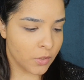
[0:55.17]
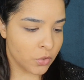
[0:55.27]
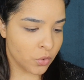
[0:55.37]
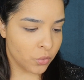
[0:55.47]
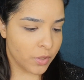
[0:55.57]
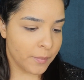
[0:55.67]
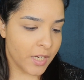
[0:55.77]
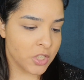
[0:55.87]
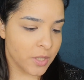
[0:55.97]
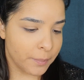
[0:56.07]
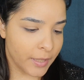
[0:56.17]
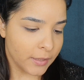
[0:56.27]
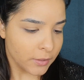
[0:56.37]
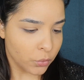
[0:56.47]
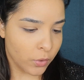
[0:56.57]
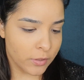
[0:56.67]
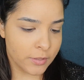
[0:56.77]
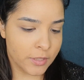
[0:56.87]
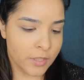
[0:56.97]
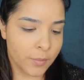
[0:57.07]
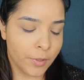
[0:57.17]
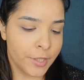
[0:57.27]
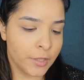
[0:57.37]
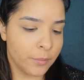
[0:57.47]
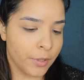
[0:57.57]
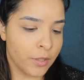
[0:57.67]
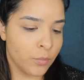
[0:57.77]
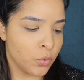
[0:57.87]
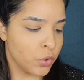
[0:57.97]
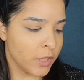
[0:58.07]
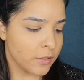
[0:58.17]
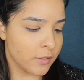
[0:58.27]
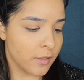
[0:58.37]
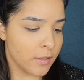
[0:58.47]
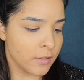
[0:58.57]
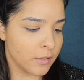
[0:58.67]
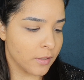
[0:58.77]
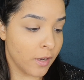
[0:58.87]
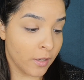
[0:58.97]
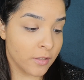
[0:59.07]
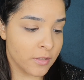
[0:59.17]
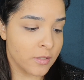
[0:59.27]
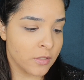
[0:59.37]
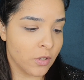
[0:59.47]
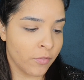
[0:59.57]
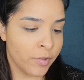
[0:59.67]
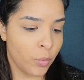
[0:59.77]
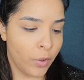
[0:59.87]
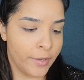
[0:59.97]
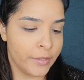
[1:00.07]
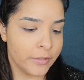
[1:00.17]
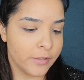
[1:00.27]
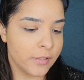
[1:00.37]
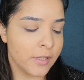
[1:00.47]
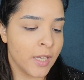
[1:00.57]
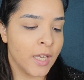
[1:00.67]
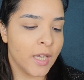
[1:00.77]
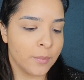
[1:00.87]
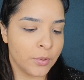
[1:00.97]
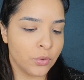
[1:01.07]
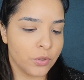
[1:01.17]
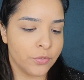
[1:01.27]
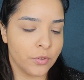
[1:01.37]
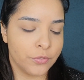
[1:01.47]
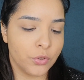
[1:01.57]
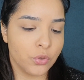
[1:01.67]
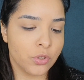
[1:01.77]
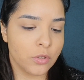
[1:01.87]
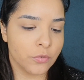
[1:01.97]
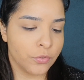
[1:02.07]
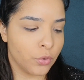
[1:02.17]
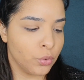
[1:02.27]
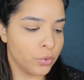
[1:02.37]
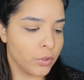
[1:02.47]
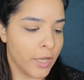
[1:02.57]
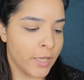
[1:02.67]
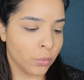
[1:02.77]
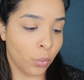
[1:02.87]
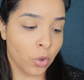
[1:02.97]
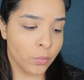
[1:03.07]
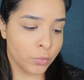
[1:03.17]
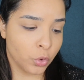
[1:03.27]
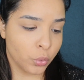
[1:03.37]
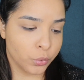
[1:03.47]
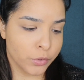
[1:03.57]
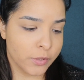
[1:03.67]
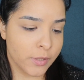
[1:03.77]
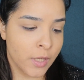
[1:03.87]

So the Magic palette was inspired by the moon and sun, goddesses of the wilds, a beautiful fusion of cool and warm tones,